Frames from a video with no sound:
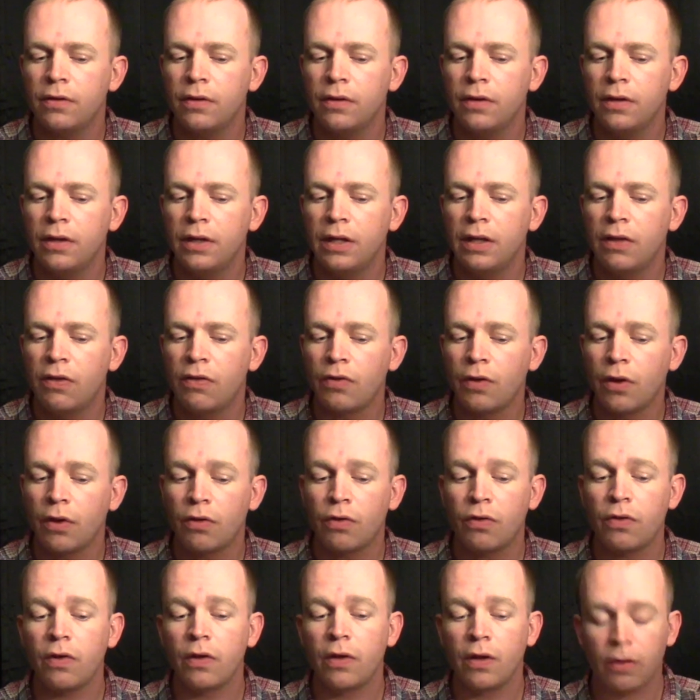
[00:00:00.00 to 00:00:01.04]
he
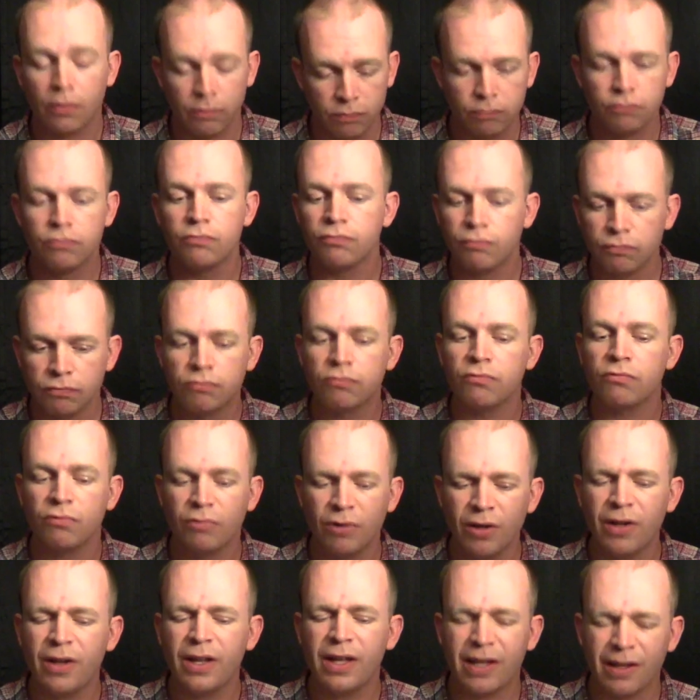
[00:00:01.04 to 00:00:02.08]
starts to
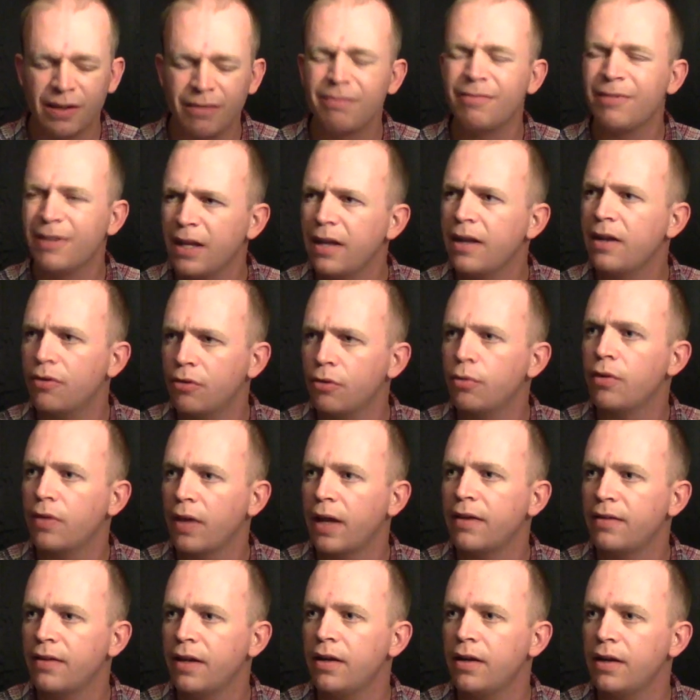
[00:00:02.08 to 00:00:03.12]
really get into his
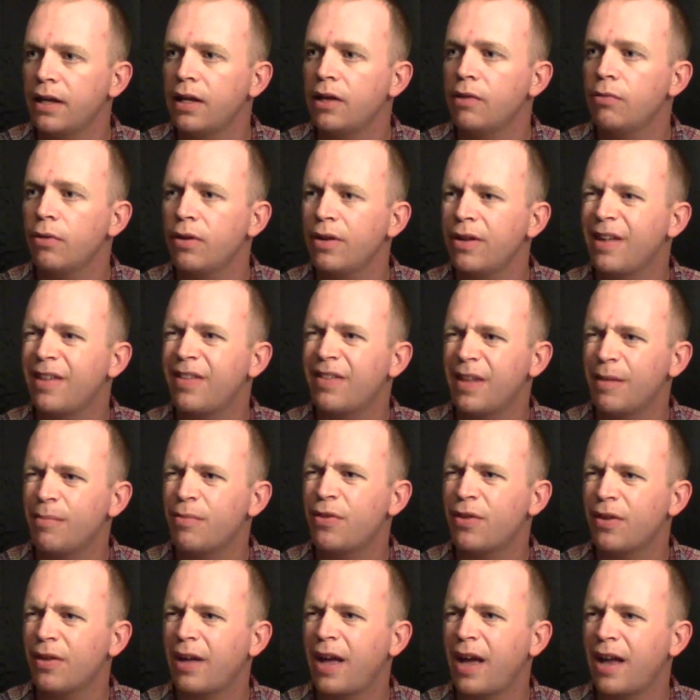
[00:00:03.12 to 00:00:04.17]
identity. He really seems
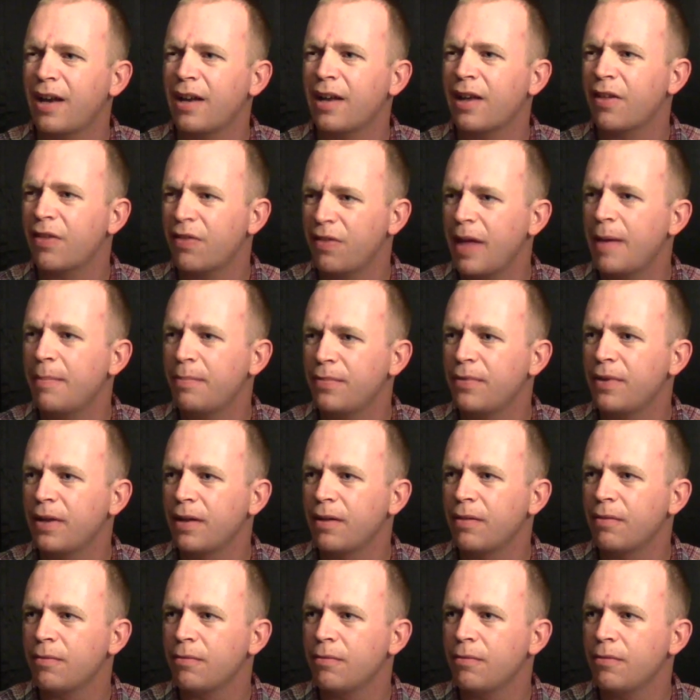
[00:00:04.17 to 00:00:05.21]
to kind of accept
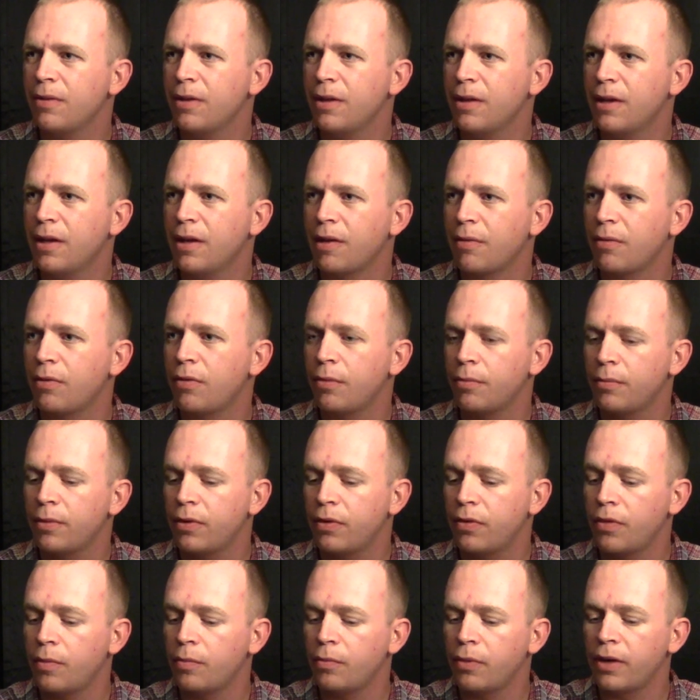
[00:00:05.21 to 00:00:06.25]
it,
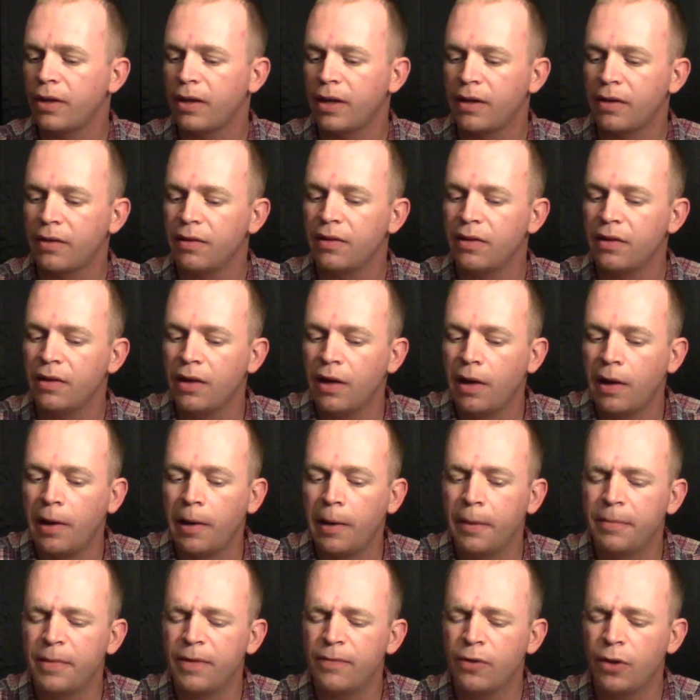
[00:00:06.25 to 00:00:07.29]
somewhat.
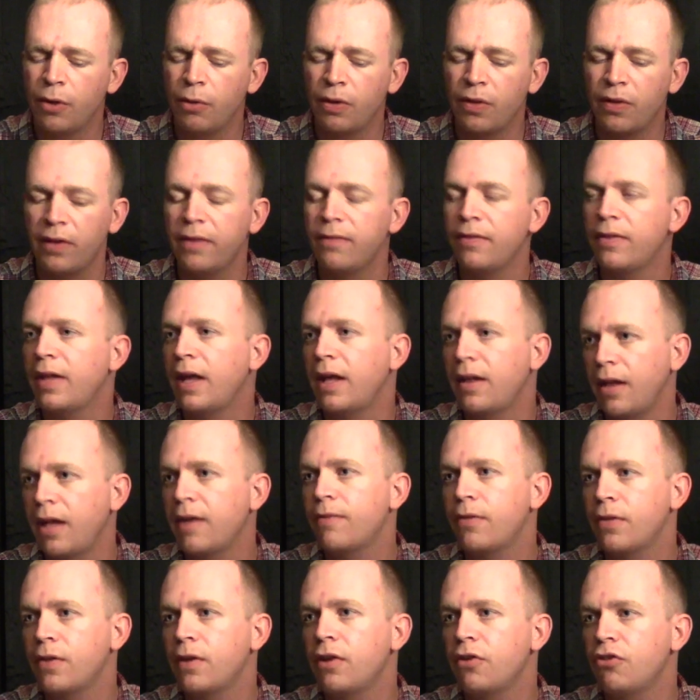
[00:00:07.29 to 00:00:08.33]
And even though he's living that life
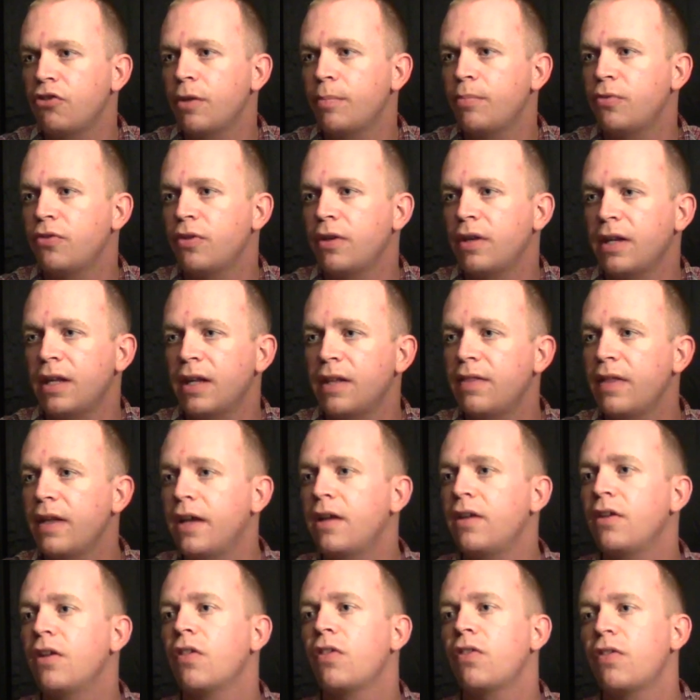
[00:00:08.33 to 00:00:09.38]
as an Egyptian, he
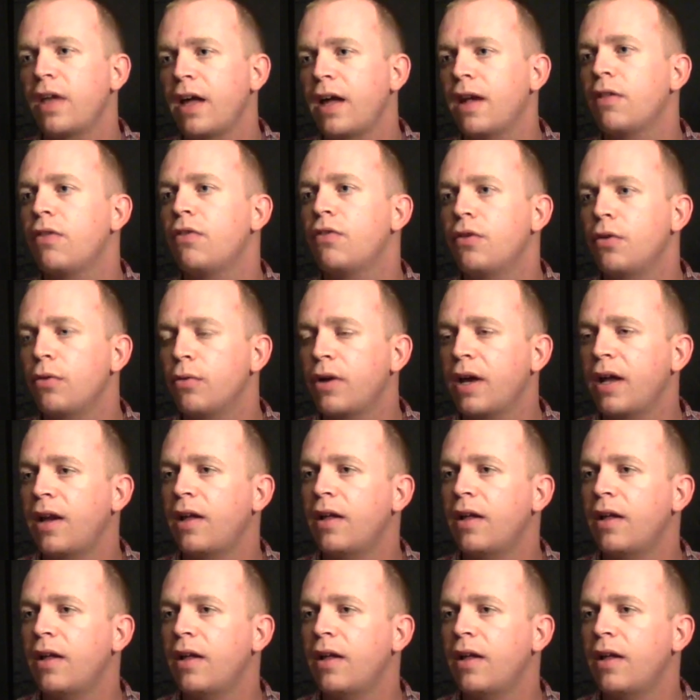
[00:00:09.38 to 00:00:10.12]
then decides to kind